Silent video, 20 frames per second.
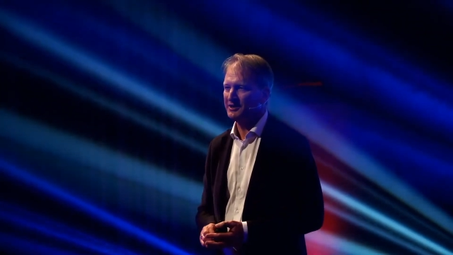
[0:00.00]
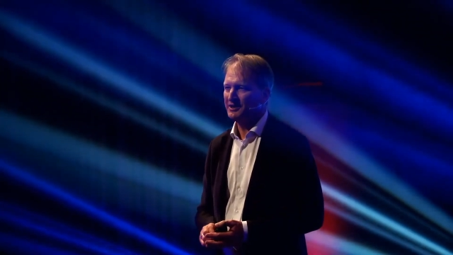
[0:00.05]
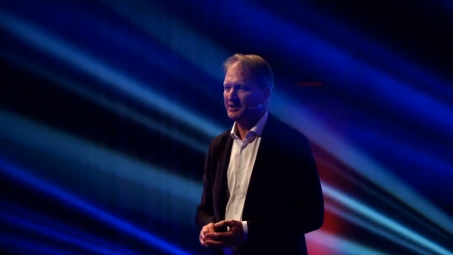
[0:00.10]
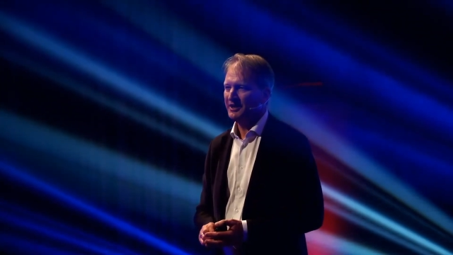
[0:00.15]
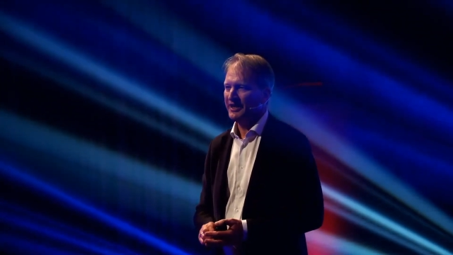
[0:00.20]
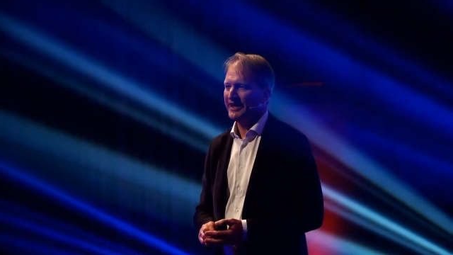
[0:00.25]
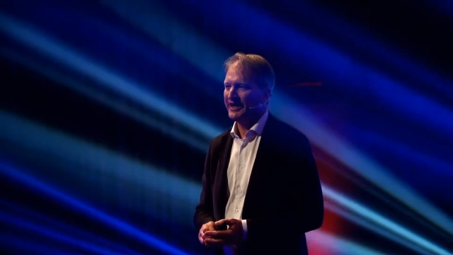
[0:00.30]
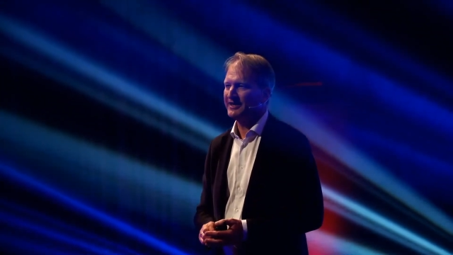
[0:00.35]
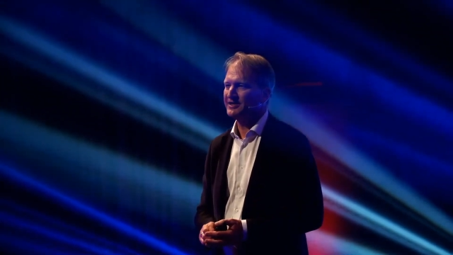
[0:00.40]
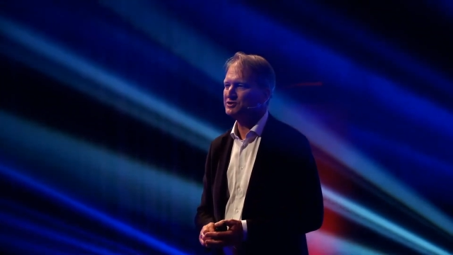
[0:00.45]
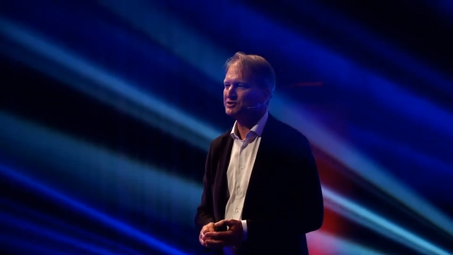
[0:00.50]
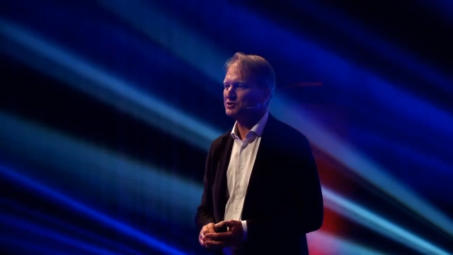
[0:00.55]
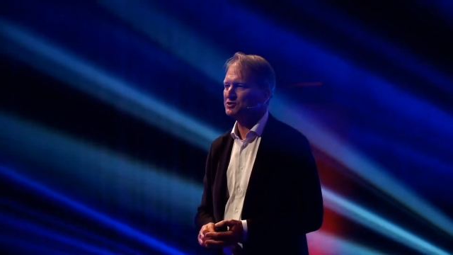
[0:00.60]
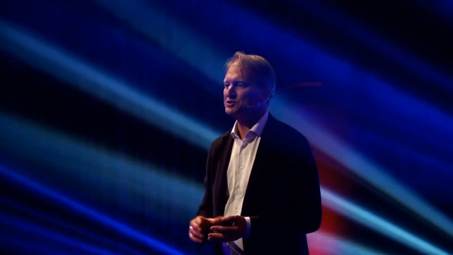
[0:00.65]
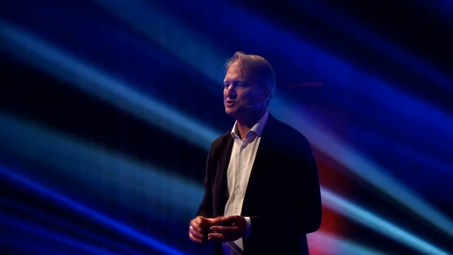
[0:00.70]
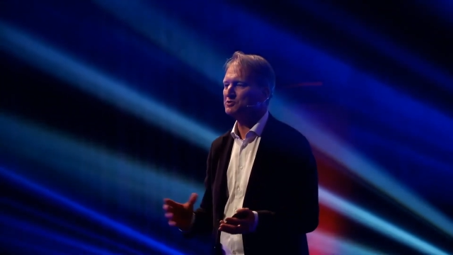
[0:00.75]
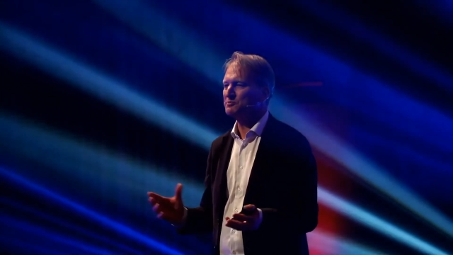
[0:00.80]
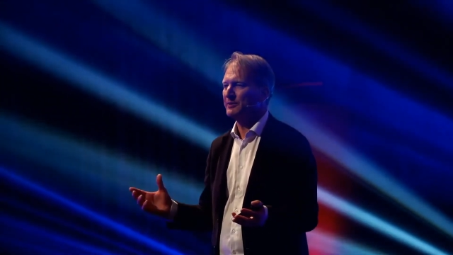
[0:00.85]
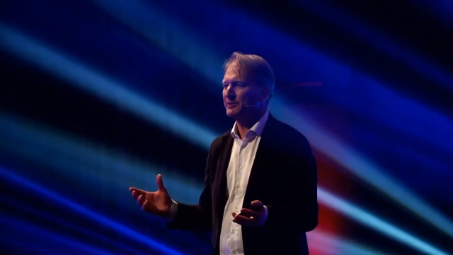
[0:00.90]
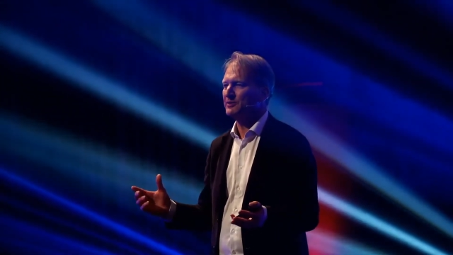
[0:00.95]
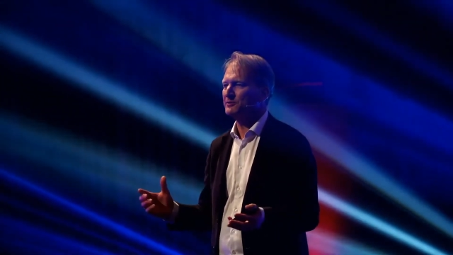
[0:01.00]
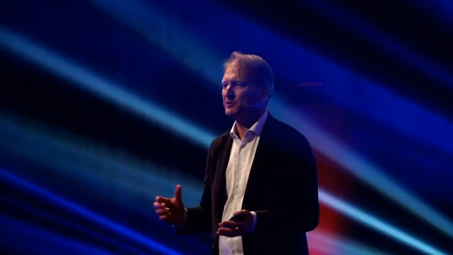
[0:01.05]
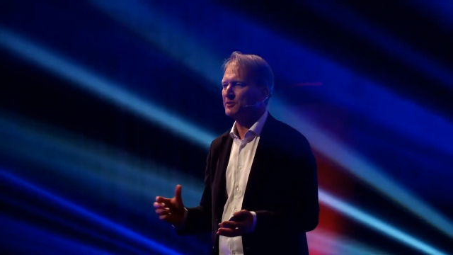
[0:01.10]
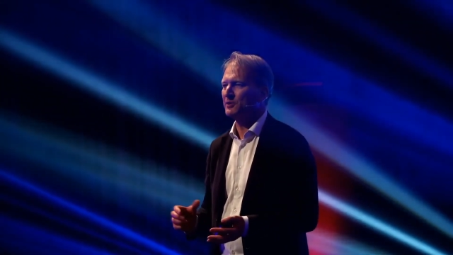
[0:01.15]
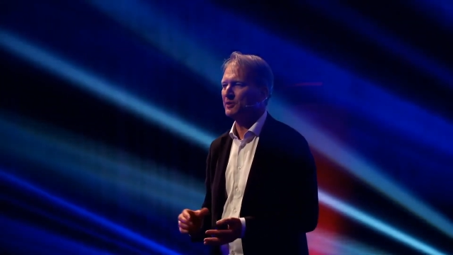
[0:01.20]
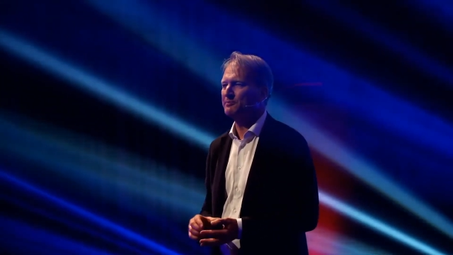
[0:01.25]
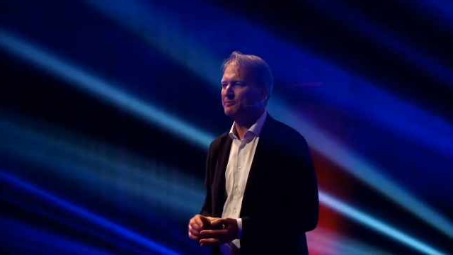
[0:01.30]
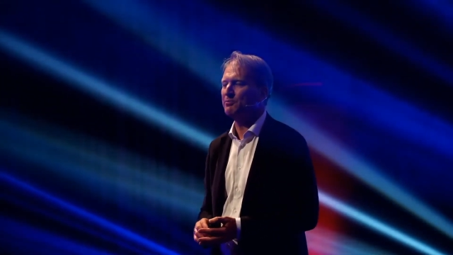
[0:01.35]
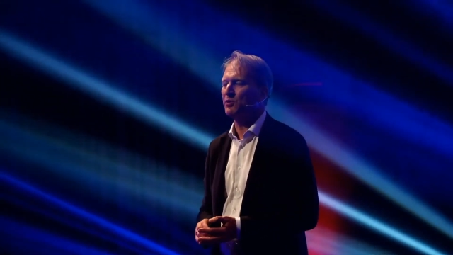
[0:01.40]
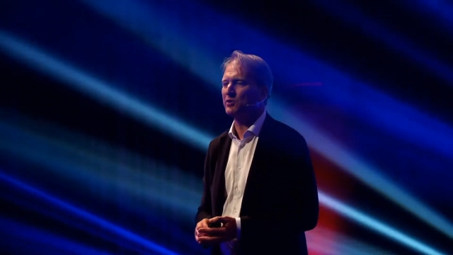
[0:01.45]
And it's also
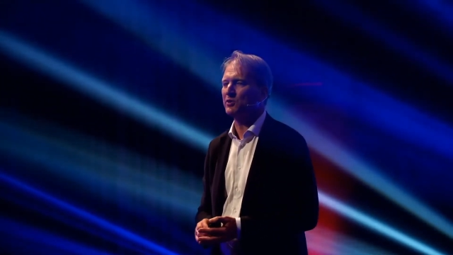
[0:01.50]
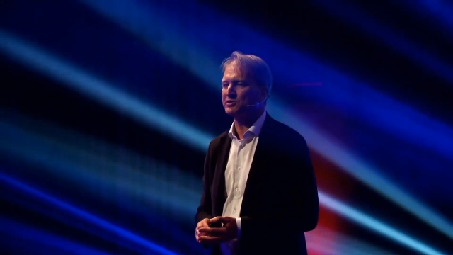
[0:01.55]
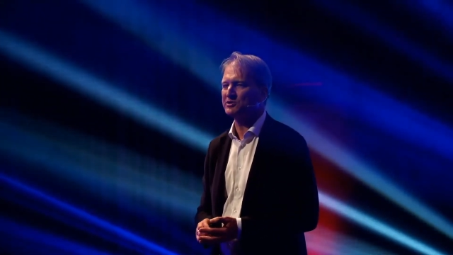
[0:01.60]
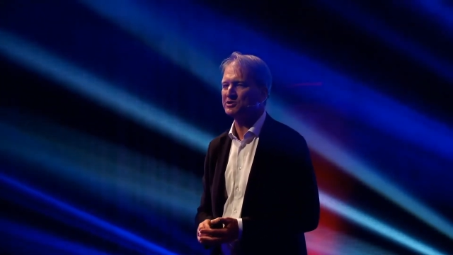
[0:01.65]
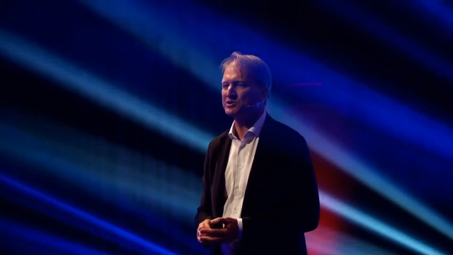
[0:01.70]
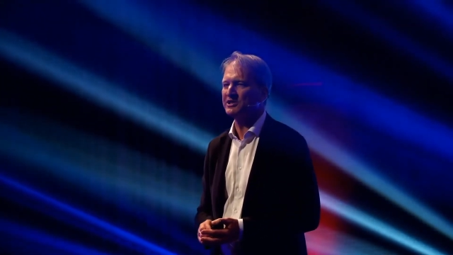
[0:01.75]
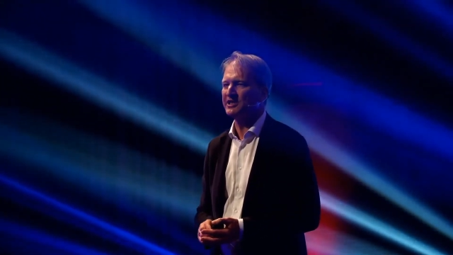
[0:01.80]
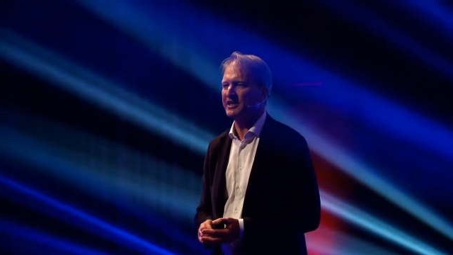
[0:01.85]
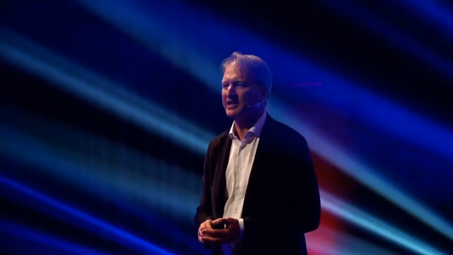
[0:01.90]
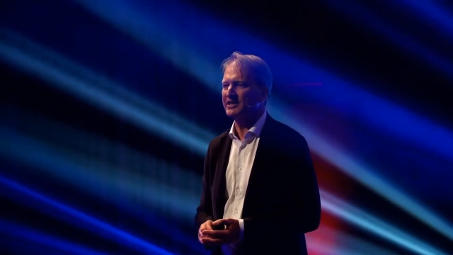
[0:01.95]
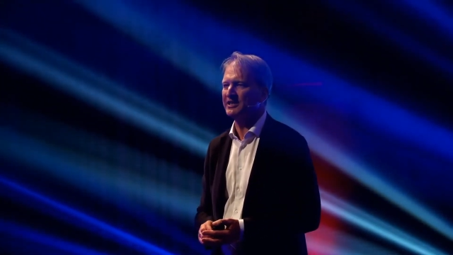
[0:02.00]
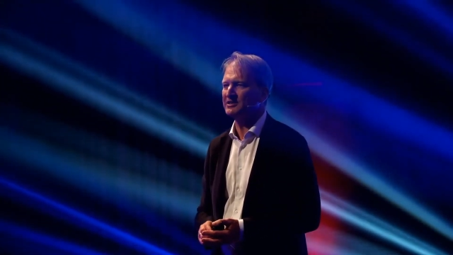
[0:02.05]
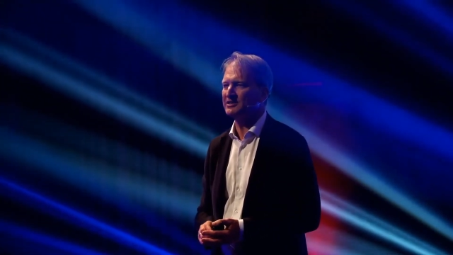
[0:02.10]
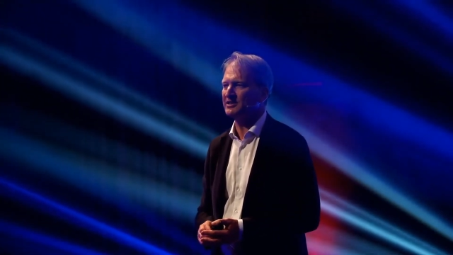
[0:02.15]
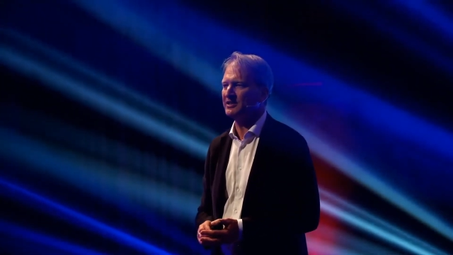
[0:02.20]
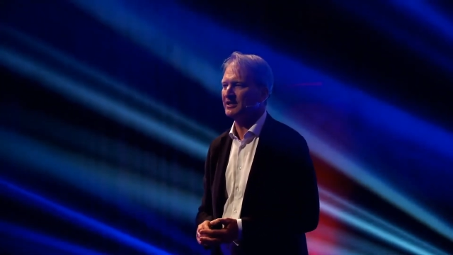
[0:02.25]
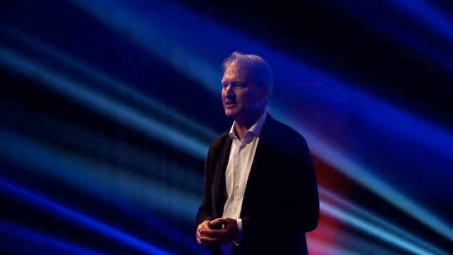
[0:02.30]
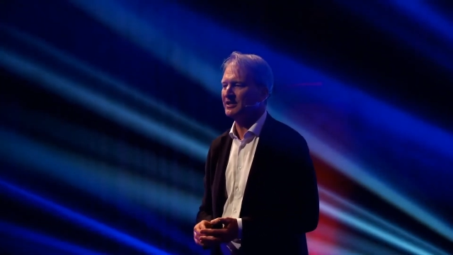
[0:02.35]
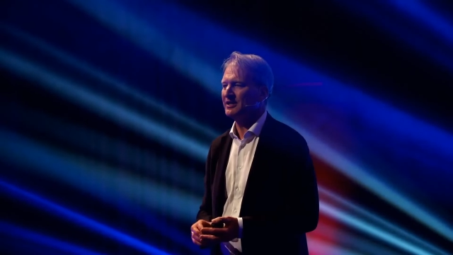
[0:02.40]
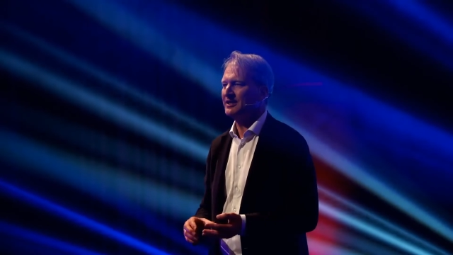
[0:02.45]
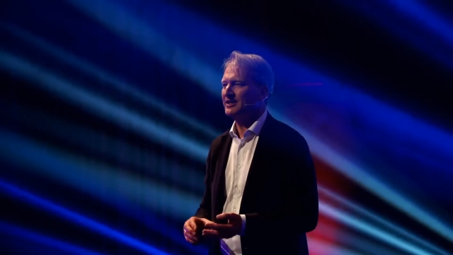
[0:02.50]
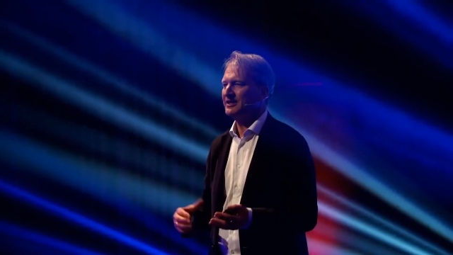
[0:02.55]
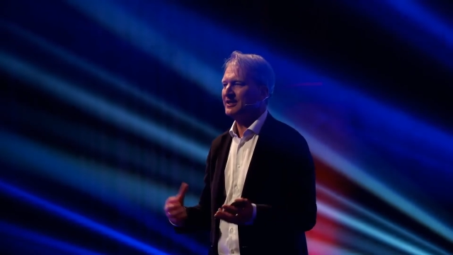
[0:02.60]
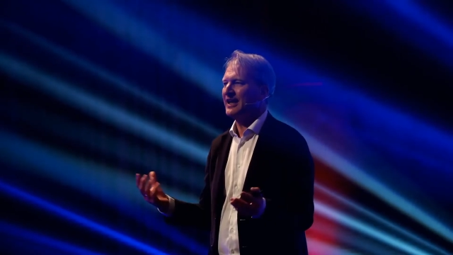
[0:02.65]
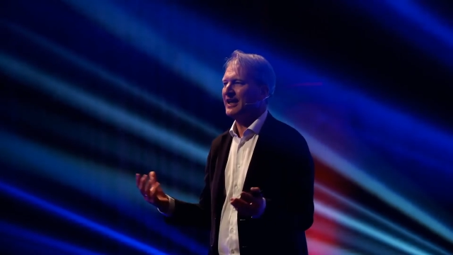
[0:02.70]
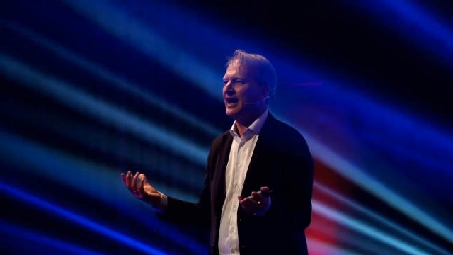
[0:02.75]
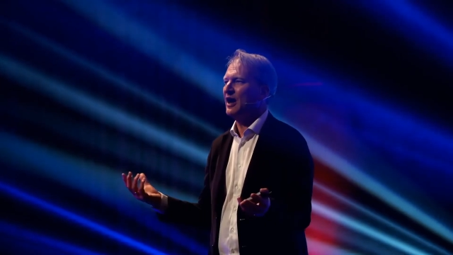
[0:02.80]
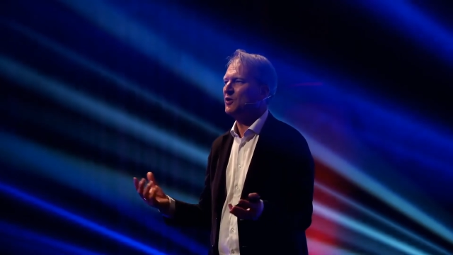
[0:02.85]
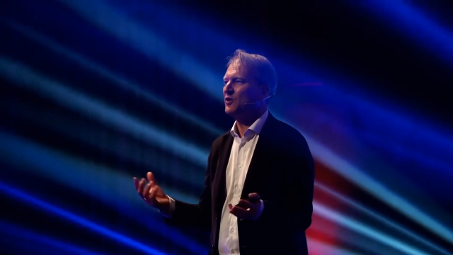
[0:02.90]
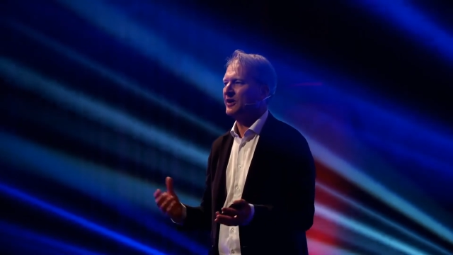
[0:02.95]
important to see that
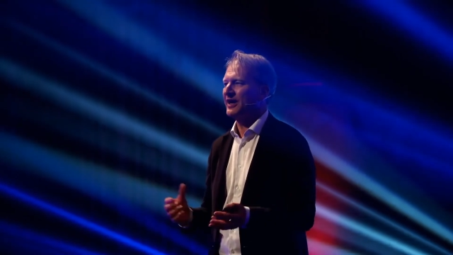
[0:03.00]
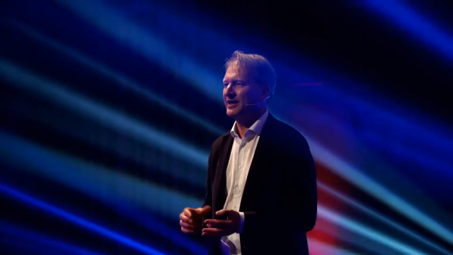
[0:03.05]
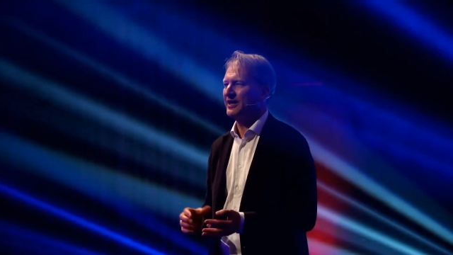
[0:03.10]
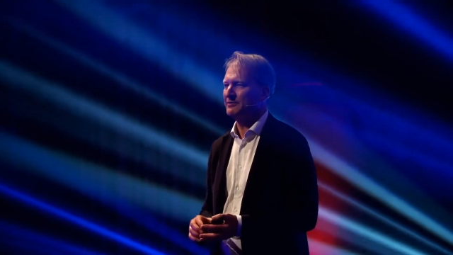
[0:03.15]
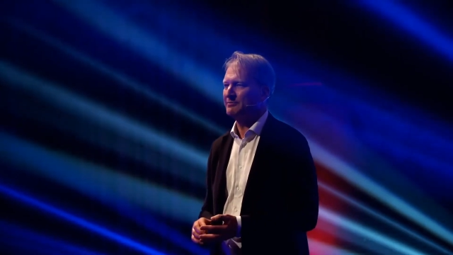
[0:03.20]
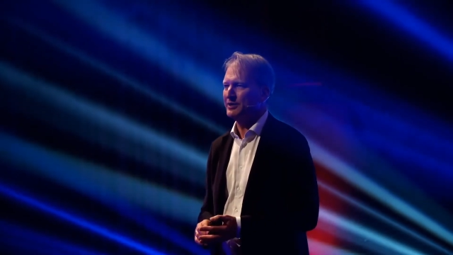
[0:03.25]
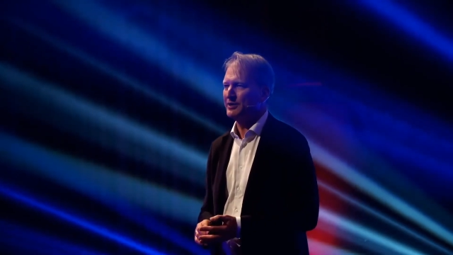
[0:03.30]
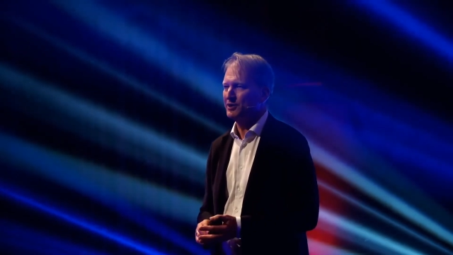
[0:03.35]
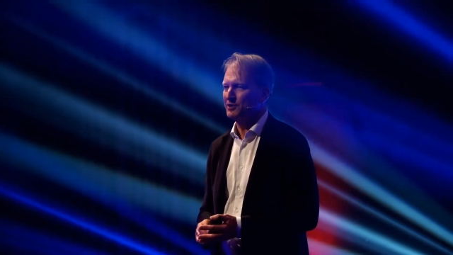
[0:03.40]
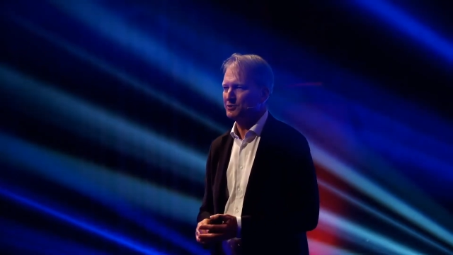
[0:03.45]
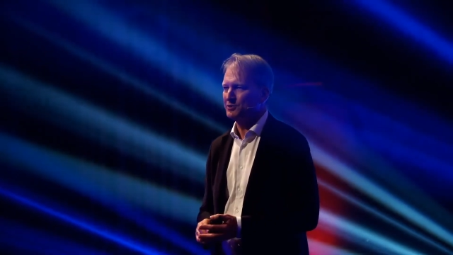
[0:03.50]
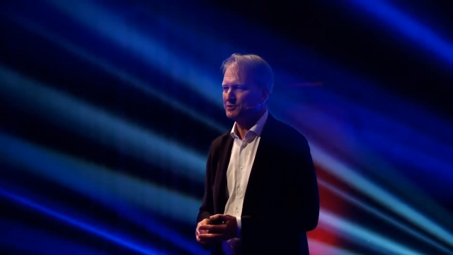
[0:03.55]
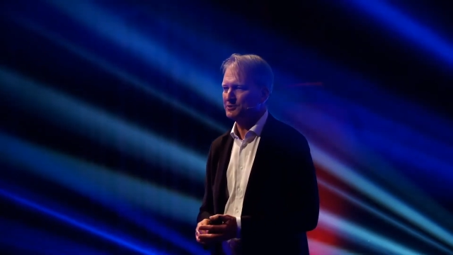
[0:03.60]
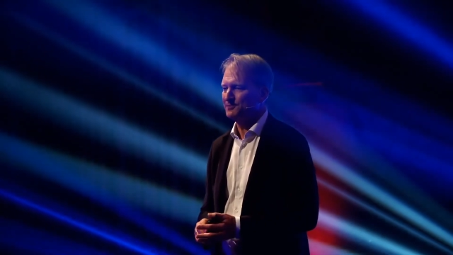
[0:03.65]
how can it be used.